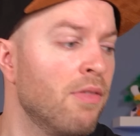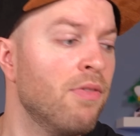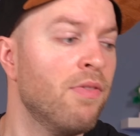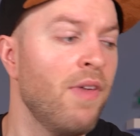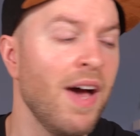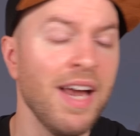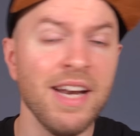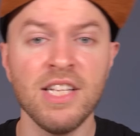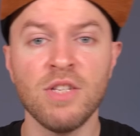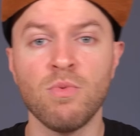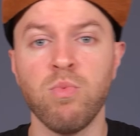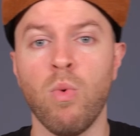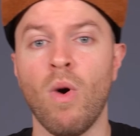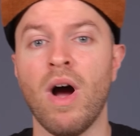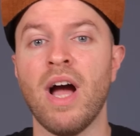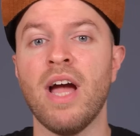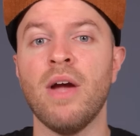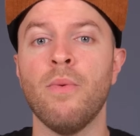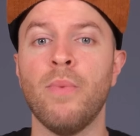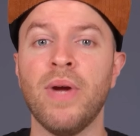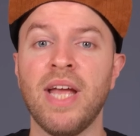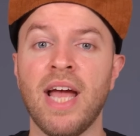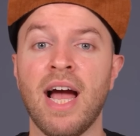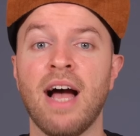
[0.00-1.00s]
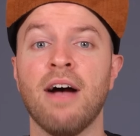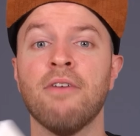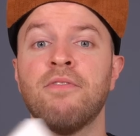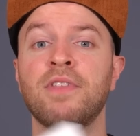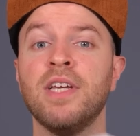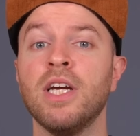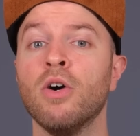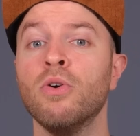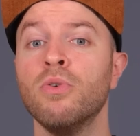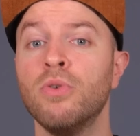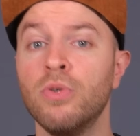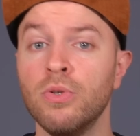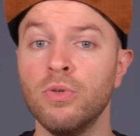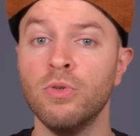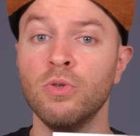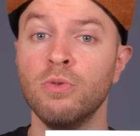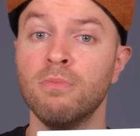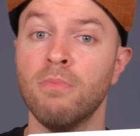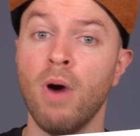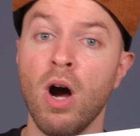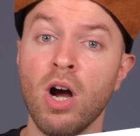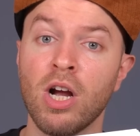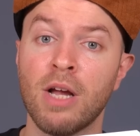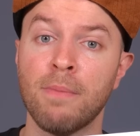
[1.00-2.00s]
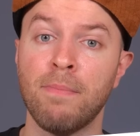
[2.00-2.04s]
That is why we have the Ohuhu marker